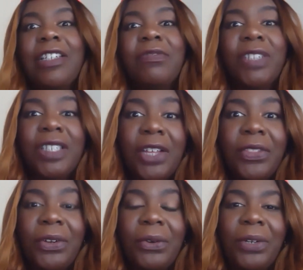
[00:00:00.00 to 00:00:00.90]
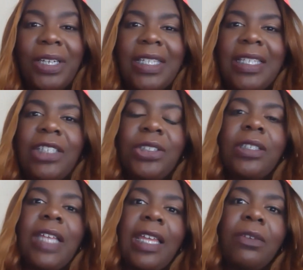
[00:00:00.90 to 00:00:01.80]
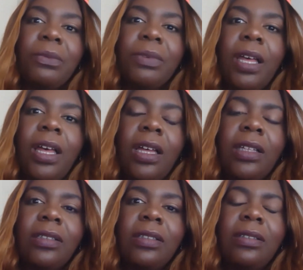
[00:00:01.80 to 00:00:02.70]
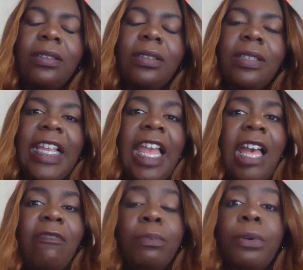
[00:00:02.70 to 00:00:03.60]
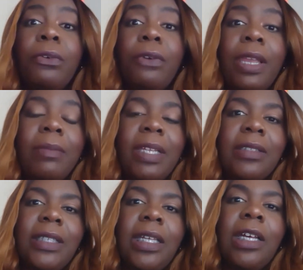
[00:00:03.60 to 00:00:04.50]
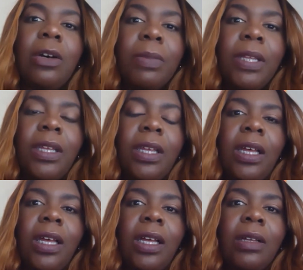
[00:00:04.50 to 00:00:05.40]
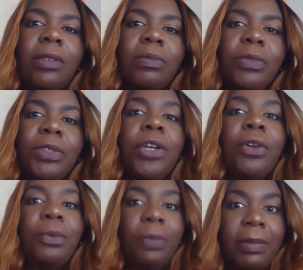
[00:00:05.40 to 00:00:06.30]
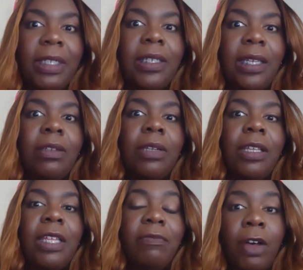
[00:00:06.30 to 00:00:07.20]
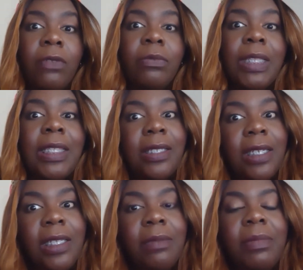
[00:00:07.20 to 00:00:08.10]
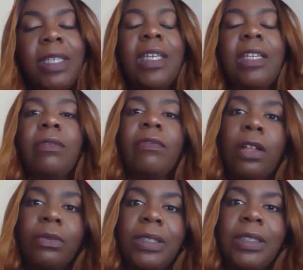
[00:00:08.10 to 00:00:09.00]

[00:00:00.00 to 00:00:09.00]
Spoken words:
of another organization that they have programming to help younger women get involved with STEM and get involved with